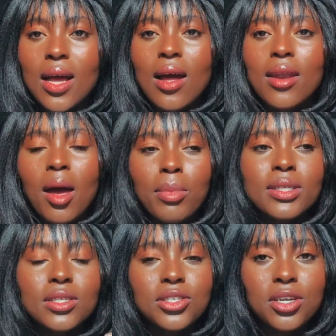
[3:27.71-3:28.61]
Number
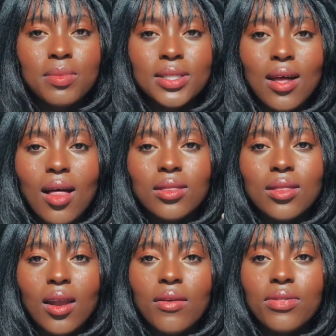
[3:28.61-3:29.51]
determines a
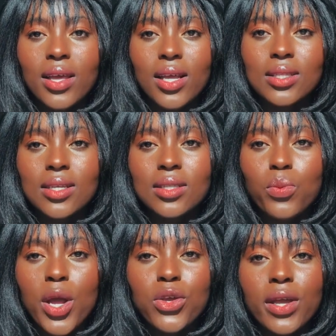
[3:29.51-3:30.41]
lot of things. It's
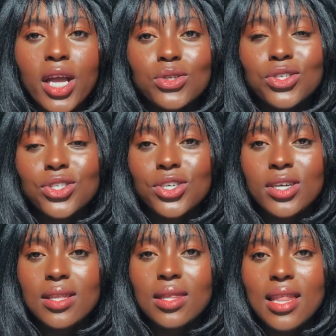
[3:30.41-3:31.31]
when you get to a
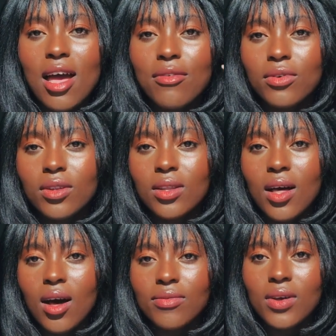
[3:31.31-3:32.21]
certain level
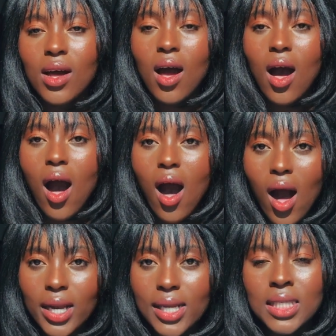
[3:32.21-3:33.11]
of
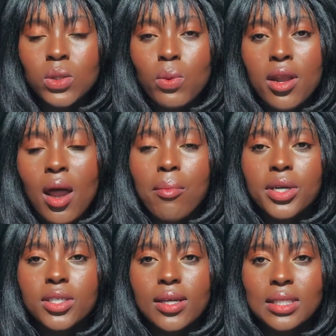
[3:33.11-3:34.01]
audience is when
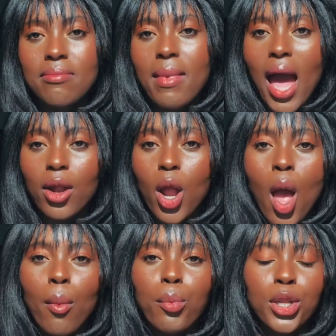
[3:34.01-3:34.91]
number doesn't matter.
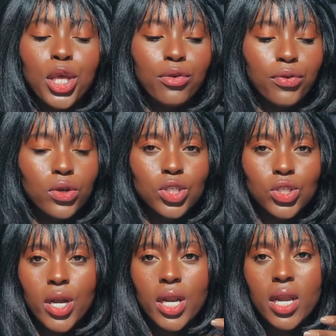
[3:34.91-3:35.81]
But if you're
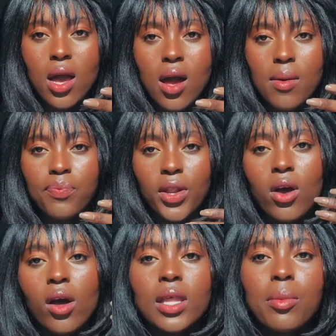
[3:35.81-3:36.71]
starting an
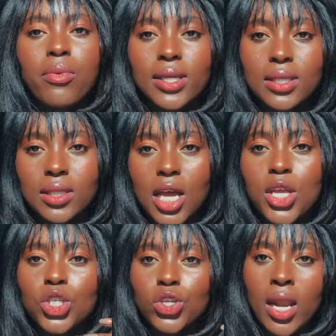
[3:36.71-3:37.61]
online presence and
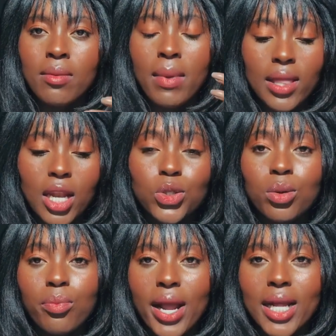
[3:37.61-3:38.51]
you're trying to make that into a
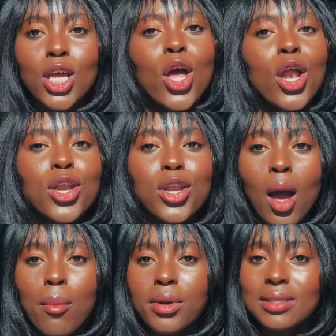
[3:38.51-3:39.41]
brand,
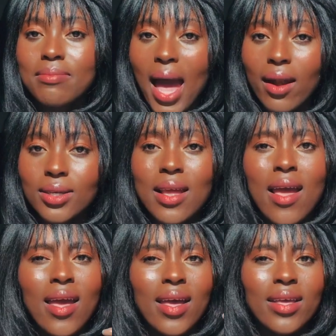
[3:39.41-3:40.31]
numbers matters.
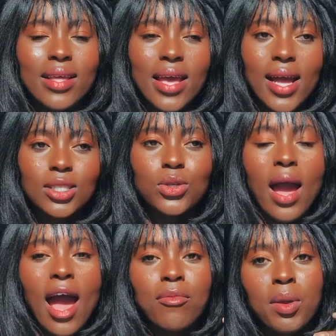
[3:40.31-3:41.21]
Yes, you
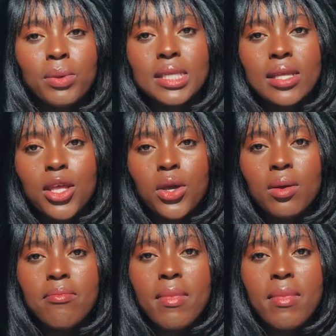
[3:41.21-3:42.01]
have people say that you can